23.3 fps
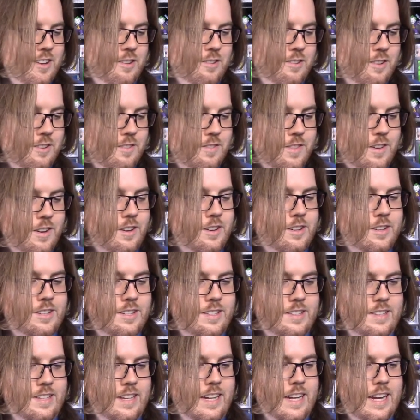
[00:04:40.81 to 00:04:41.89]
Don't know if they're
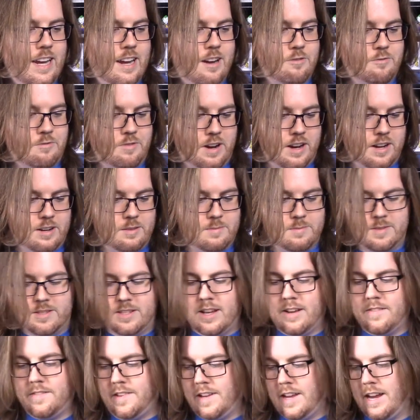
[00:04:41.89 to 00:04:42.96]
just sending out random
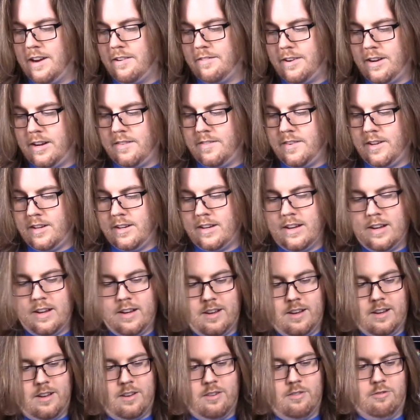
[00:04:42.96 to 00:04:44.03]
stuff to get rid of it,
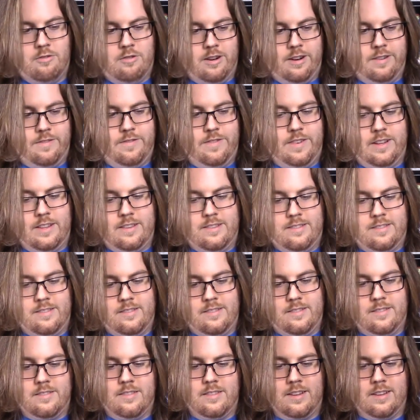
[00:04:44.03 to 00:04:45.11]
or if
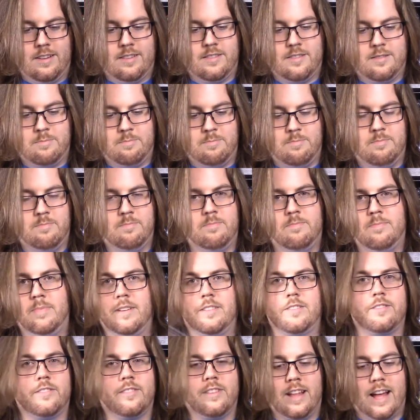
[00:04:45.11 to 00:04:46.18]
it's
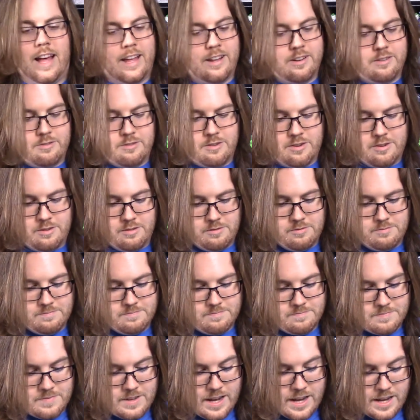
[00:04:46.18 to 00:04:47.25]
special. I don't know.
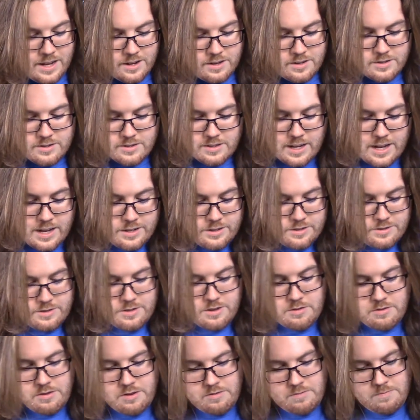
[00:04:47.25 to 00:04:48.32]
I honest, I just
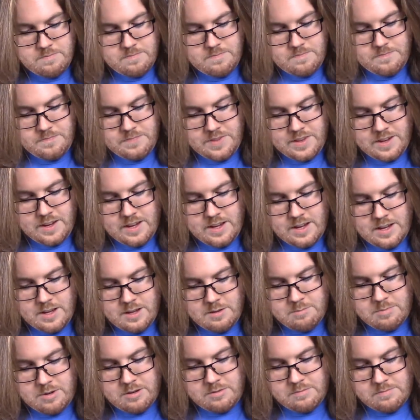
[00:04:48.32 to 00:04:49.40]
don't know.
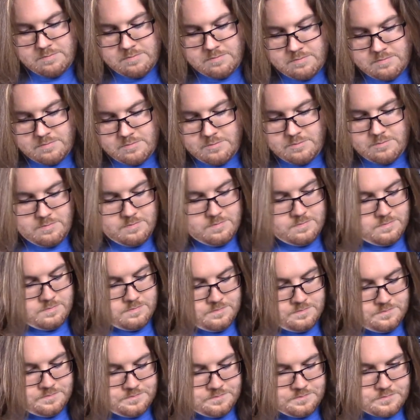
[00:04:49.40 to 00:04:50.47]
But
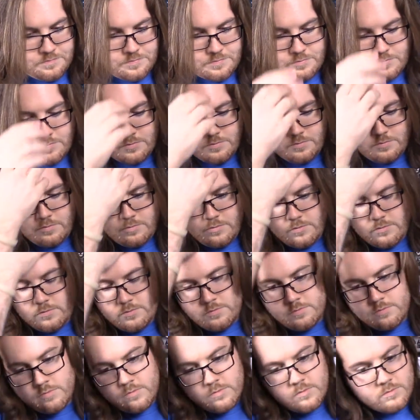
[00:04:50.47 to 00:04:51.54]
actually, didn't we
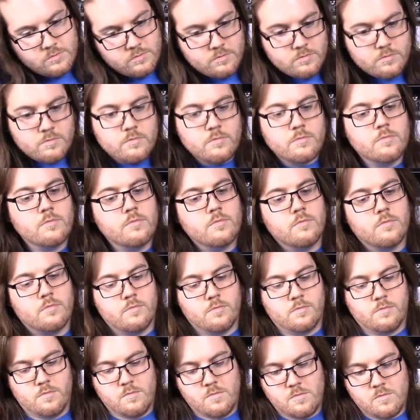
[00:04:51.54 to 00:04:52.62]
get the
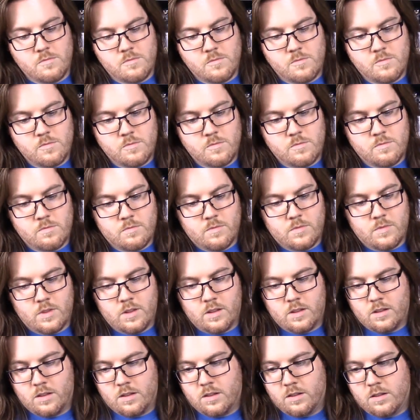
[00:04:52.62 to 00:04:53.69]
Ripley
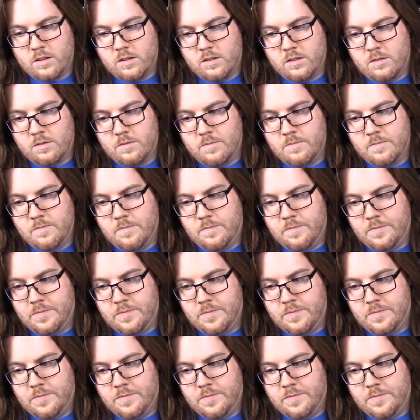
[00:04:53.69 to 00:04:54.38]
and Big Chap